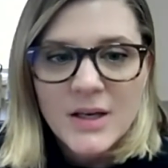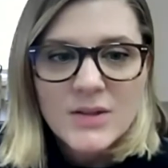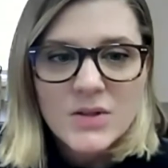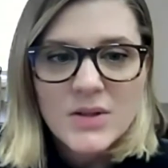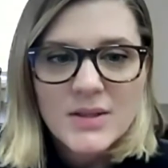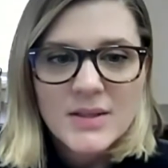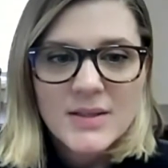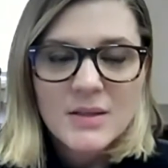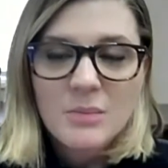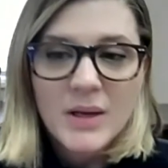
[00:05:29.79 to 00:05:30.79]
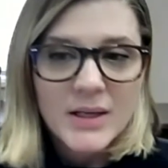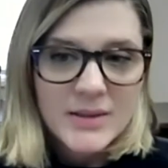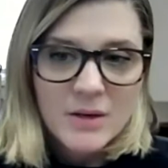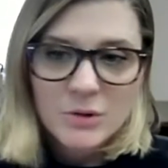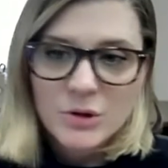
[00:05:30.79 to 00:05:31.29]
So this isn't money
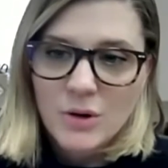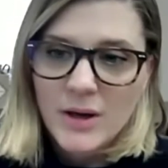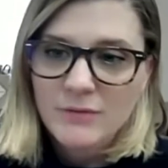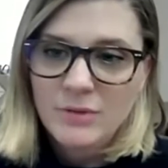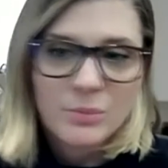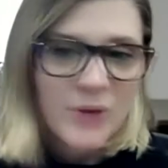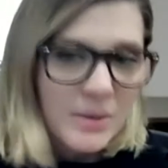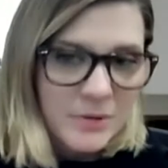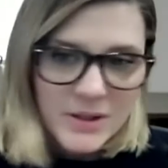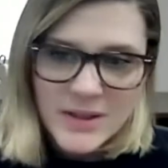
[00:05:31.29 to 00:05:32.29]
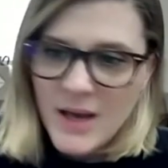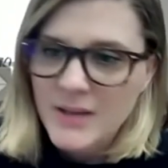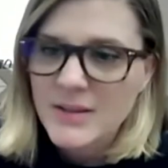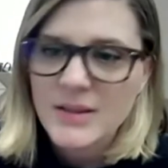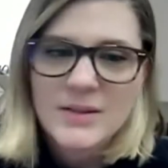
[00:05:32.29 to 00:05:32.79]
that we're drawing from property
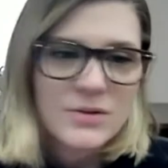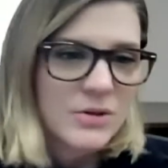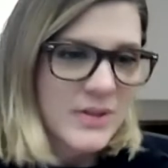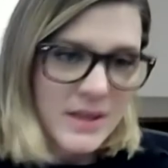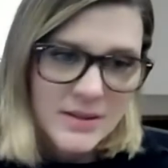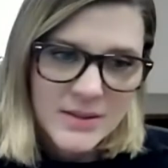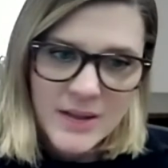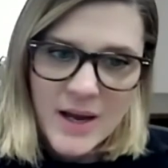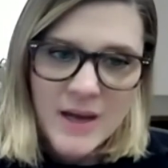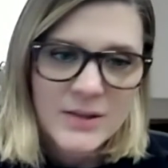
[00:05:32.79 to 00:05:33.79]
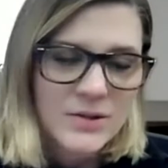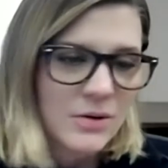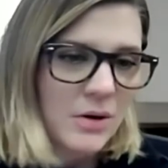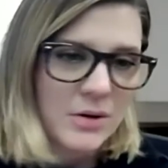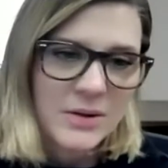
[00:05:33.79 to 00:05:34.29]
taxes or sales tax or,
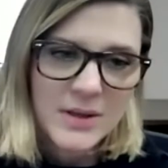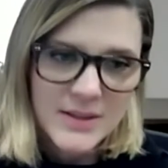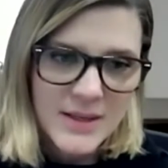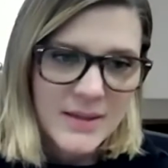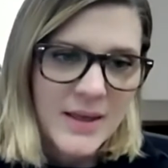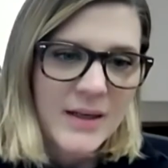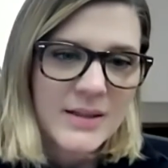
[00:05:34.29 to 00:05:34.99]
or things like that.